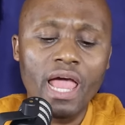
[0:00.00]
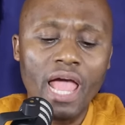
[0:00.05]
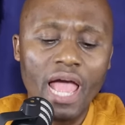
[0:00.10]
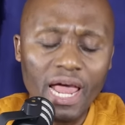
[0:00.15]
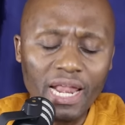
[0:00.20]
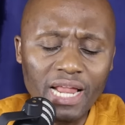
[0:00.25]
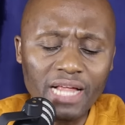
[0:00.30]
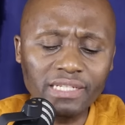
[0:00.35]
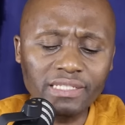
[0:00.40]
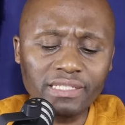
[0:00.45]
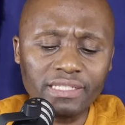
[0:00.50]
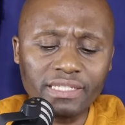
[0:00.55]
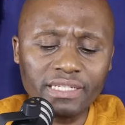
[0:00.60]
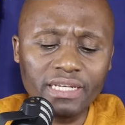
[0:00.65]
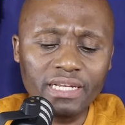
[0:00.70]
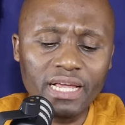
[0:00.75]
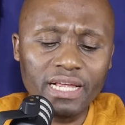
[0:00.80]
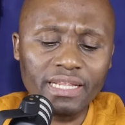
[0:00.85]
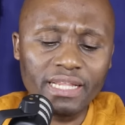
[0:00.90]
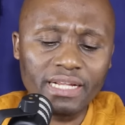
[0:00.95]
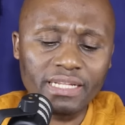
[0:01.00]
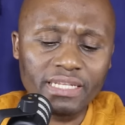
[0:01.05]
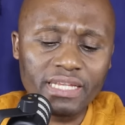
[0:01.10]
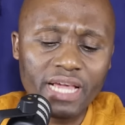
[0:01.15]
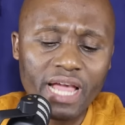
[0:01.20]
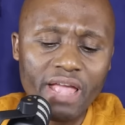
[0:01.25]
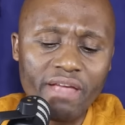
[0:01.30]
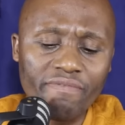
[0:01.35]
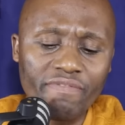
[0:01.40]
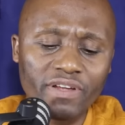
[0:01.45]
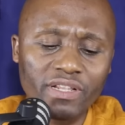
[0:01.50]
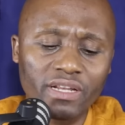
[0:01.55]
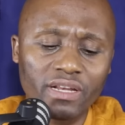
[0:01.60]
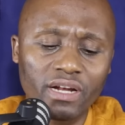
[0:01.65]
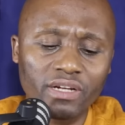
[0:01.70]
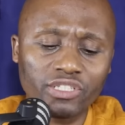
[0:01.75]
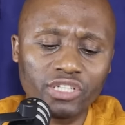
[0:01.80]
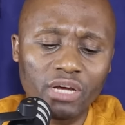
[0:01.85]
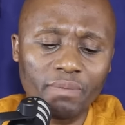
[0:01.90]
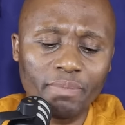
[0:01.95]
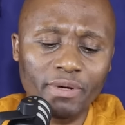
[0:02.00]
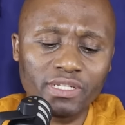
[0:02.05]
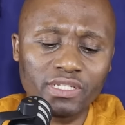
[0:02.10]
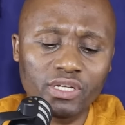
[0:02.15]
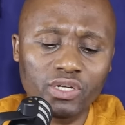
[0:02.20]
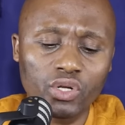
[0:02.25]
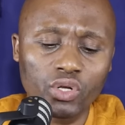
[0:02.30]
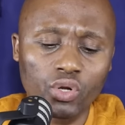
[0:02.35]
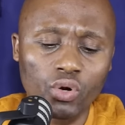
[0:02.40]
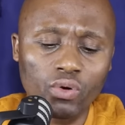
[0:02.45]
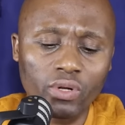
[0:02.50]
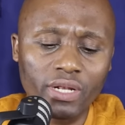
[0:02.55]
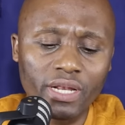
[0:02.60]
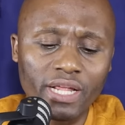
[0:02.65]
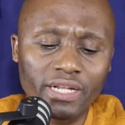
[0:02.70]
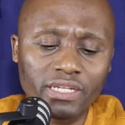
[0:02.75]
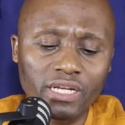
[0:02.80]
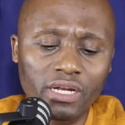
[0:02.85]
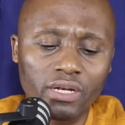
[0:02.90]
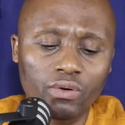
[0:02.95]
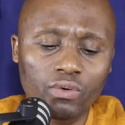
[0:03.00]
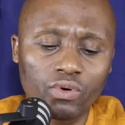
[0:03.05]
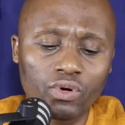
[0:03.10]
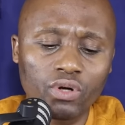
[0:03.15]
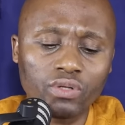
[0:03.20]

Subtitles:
Helen Zille, the DA federal chairperson, wrote a letter